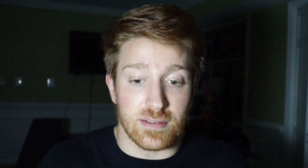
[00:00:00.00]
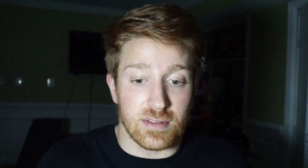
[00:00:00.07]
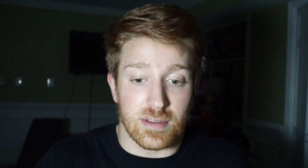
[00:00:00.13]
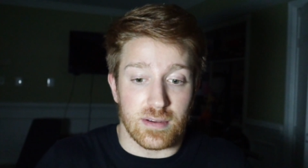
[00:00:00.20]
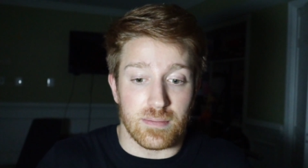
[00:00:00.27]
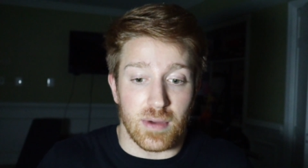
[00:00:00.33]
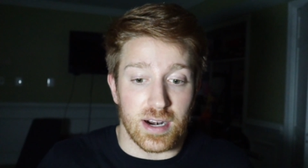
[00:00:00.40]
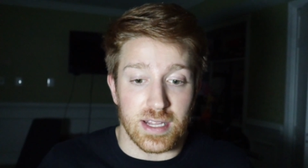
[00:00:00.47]

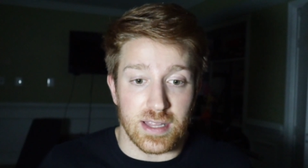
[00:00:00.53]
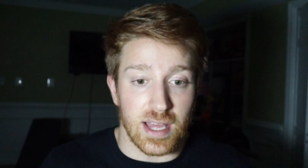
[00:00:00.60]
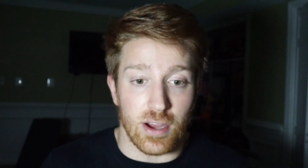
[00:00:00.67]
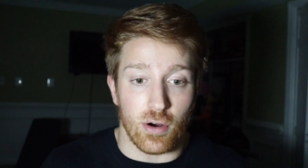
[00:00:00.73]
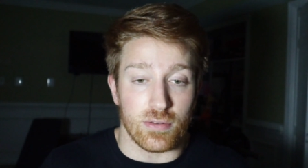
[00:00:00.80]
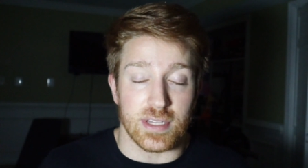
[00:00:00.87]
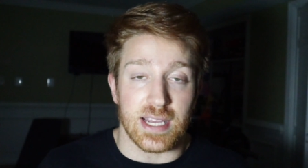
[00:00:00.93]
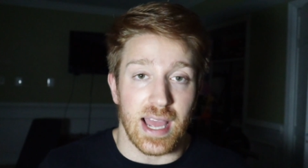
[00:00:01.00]
the money they
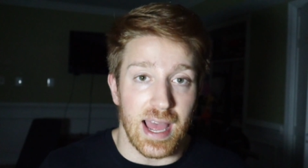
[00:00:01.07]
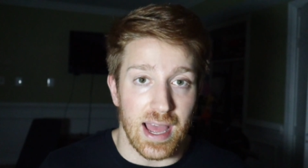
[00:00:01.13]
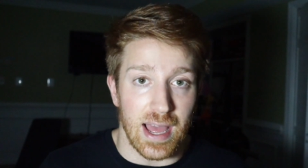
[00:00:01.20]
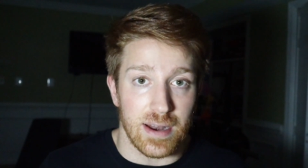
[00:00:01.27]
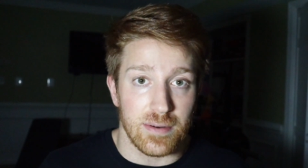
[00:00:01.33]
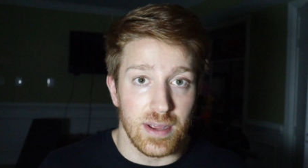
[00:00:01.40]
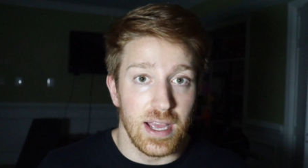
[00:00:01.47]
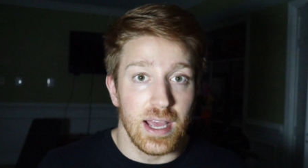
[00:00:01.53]
only had.
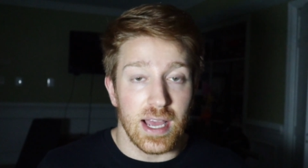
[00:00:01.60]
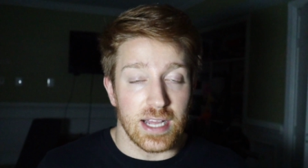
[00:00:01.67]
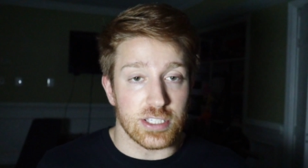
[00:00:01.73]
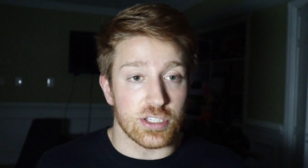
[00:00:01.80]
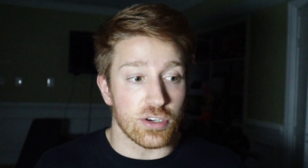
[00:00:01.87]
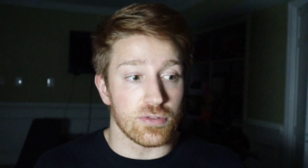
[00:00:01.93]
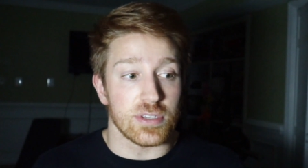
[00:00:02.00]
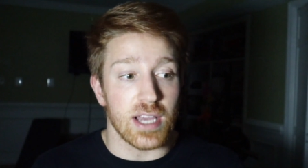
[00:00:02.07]
And
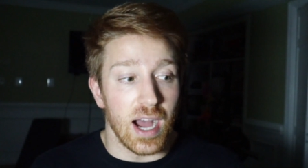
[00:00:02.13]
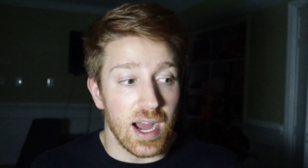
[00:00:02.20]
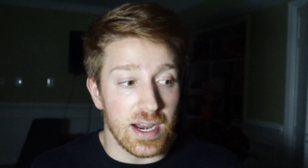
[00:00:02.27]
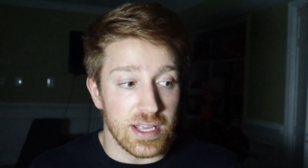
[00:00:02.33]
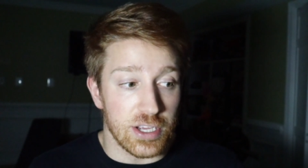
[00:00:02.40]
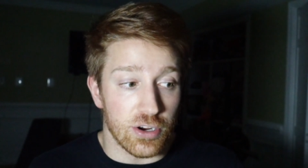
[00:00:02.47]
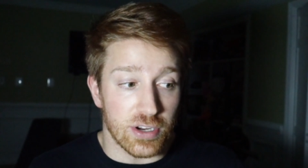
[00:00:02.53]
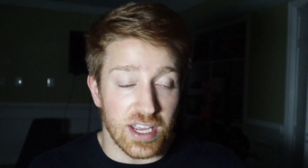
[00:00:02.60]
so
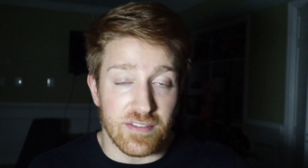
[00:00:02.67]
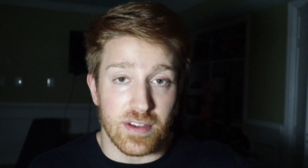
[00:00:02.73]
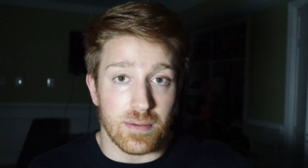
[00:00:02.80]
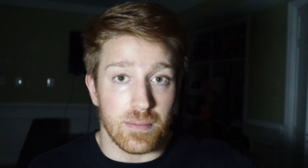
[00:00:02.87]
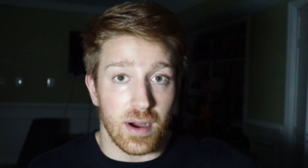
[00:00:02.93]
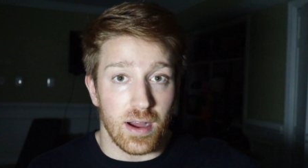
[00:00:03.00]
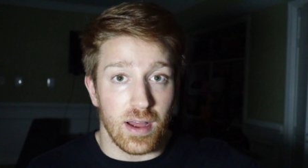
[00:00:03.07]
Yachty, you're giving,